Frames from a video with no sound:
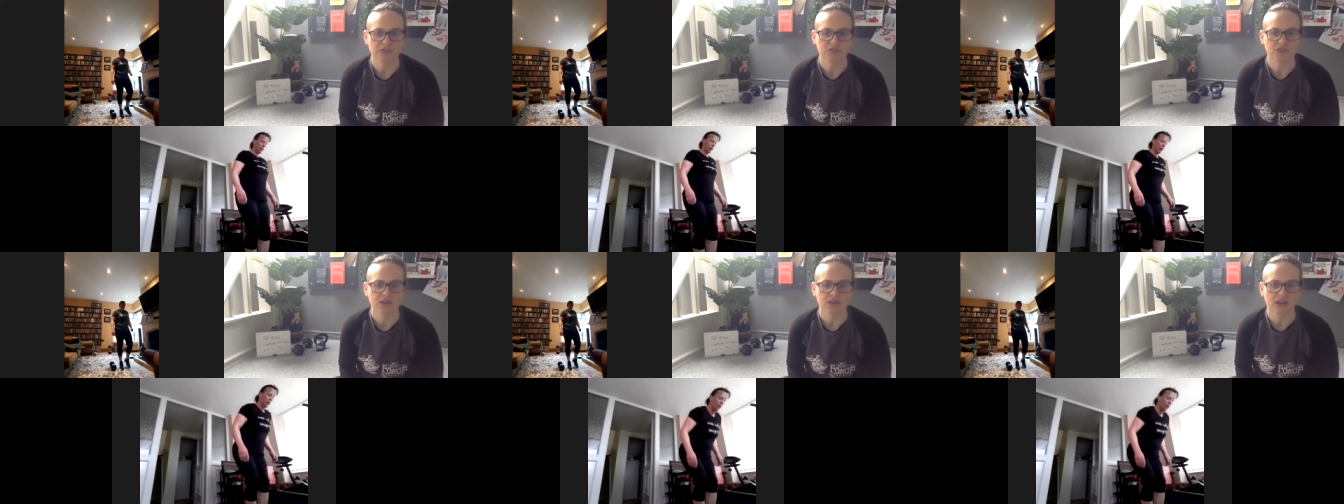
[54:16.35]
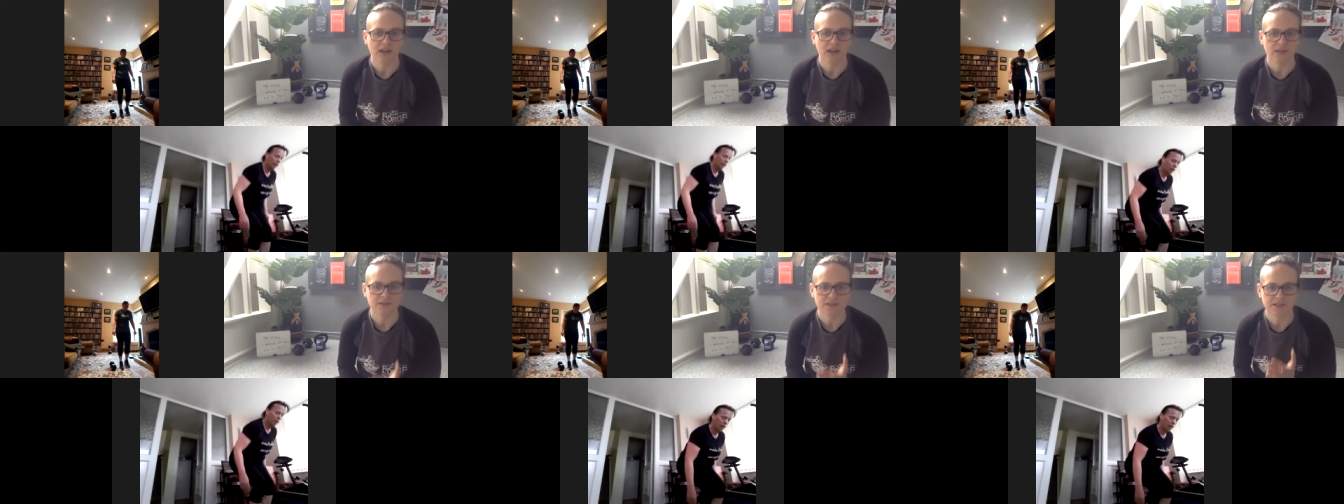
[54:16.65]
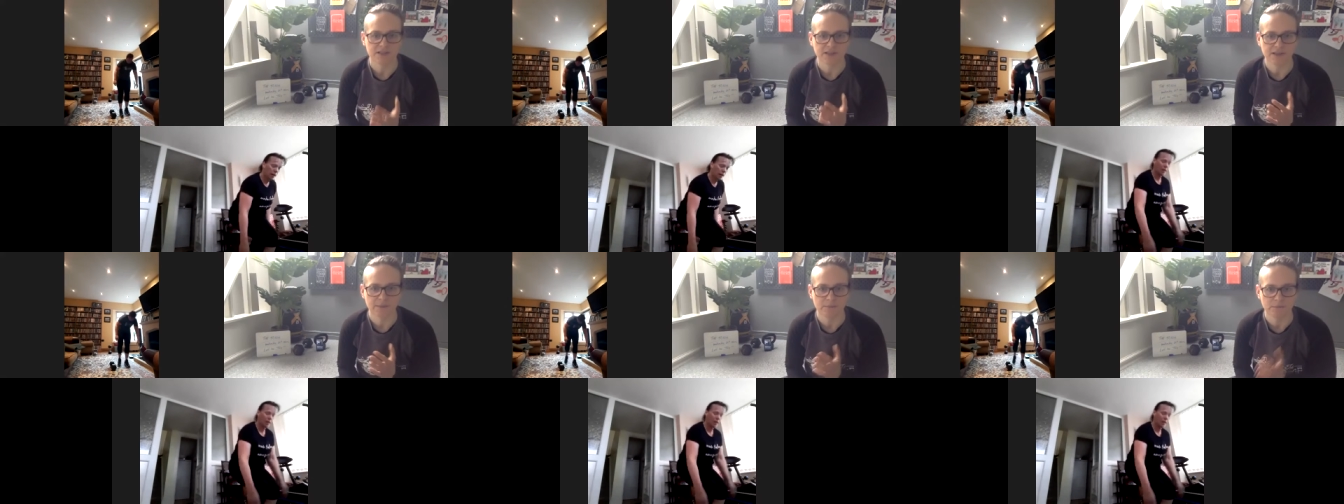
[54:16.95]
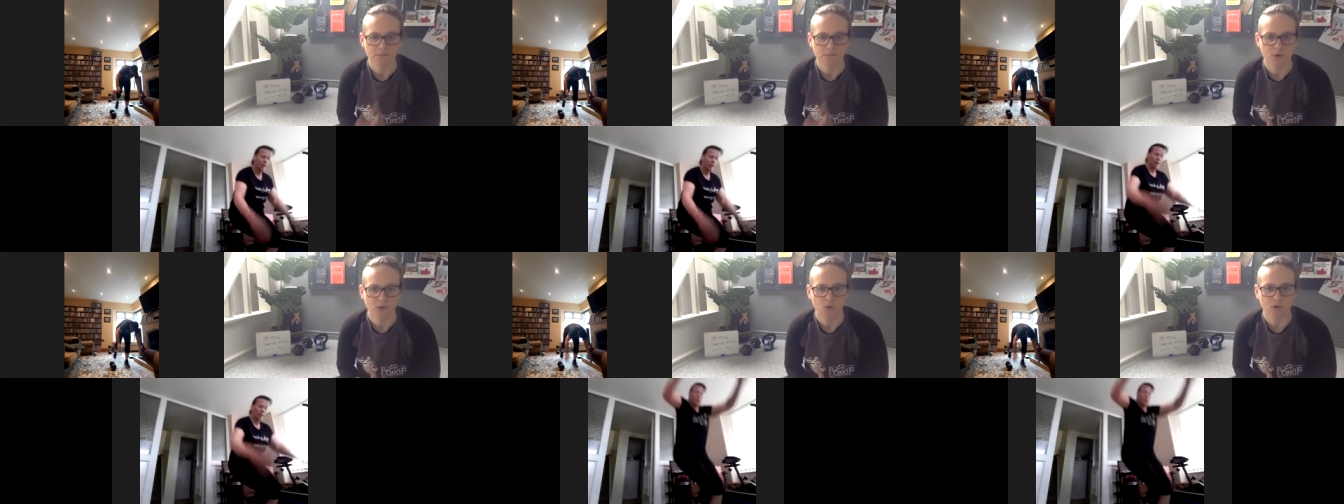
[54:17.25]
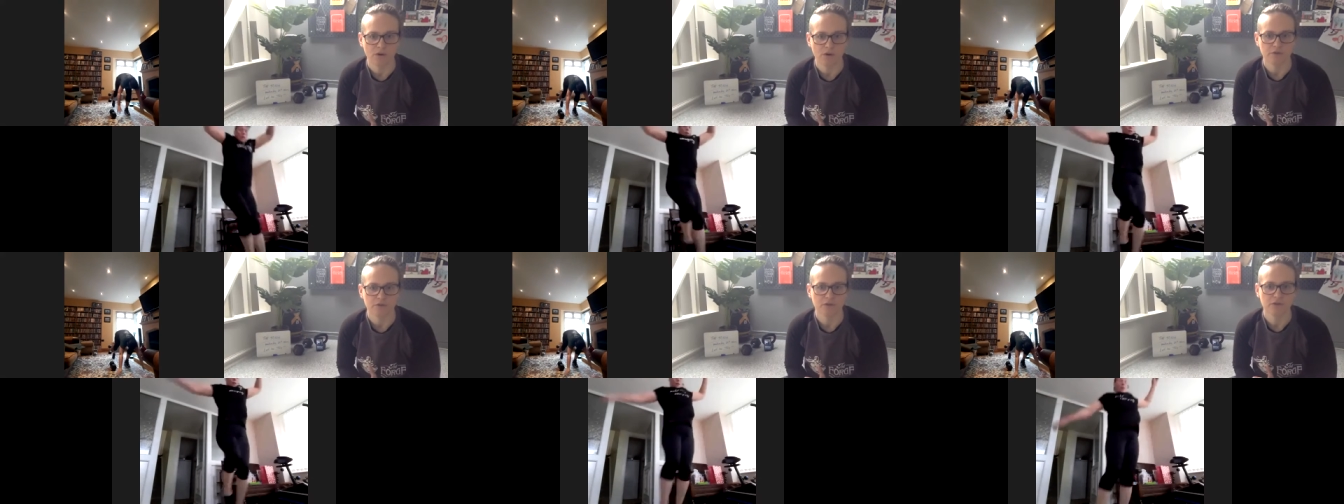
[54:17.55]
you can absolutely
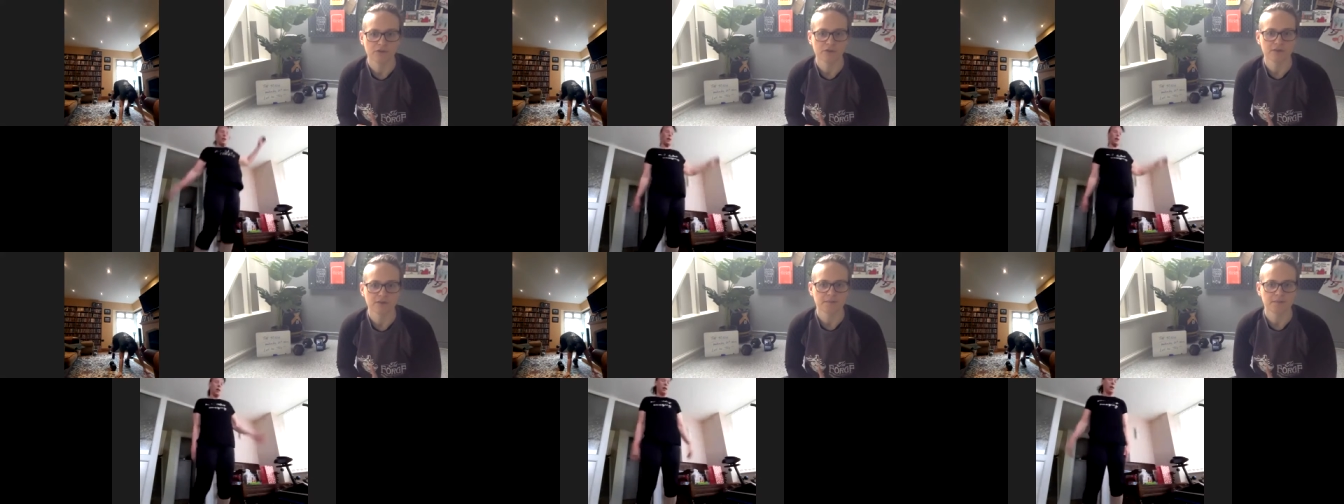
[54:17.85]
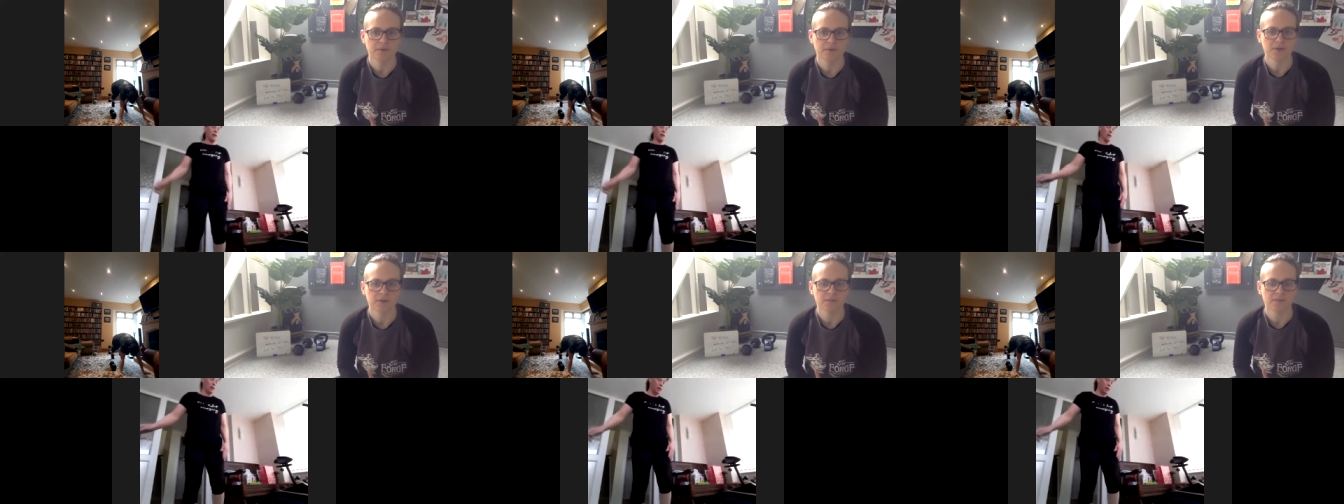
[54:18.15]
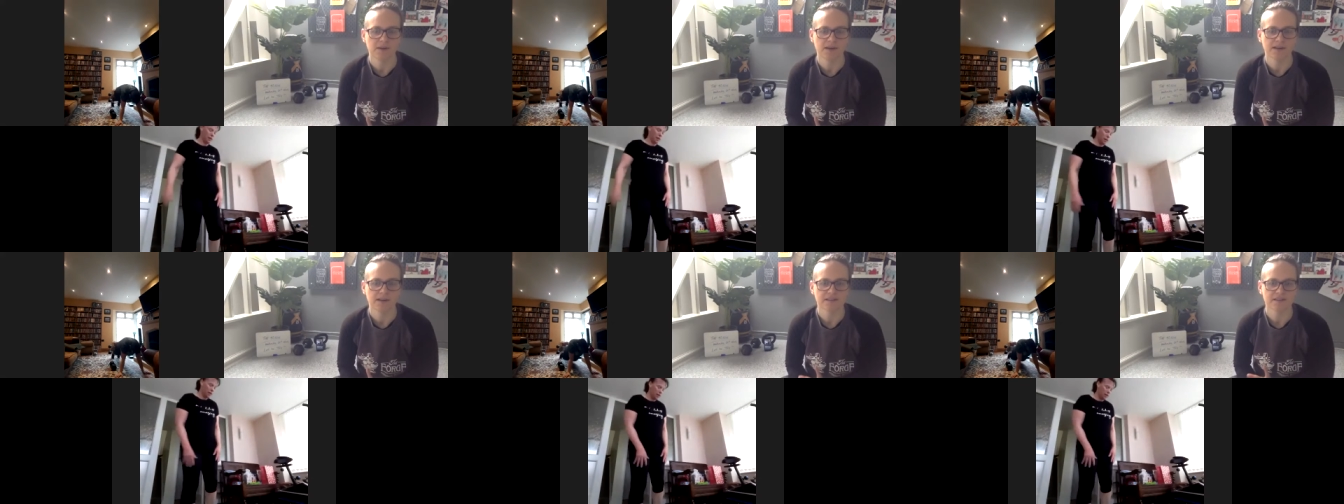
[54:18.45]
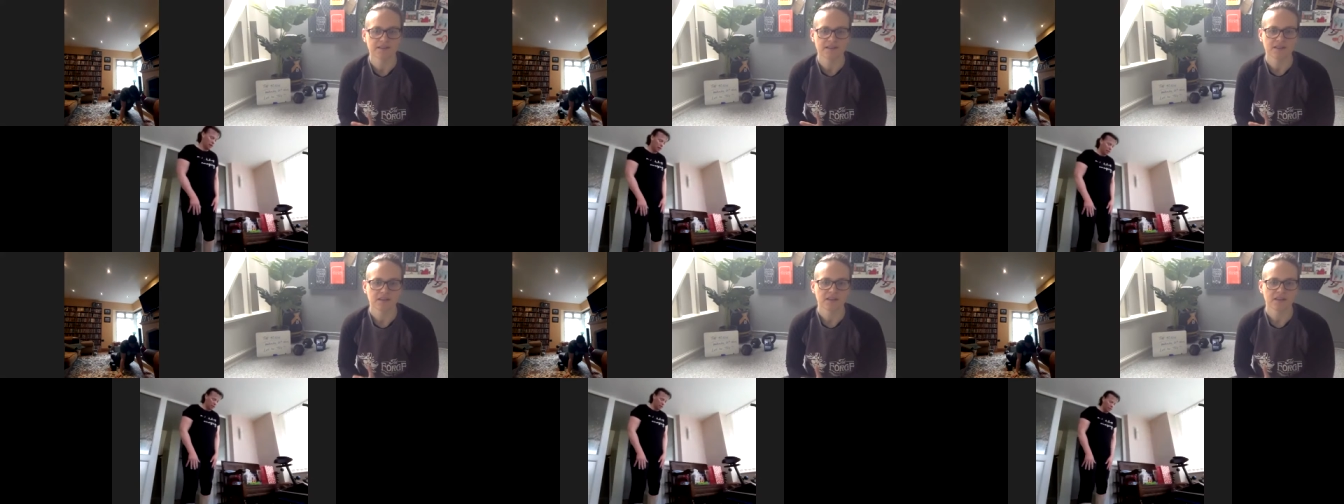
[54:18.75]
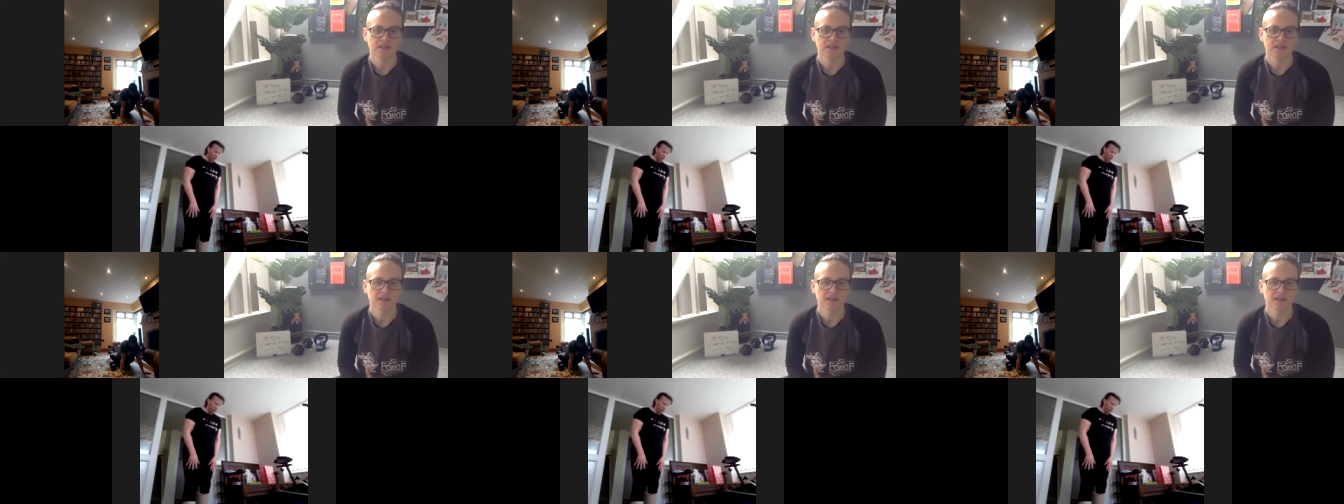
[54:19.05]
motor through those push press.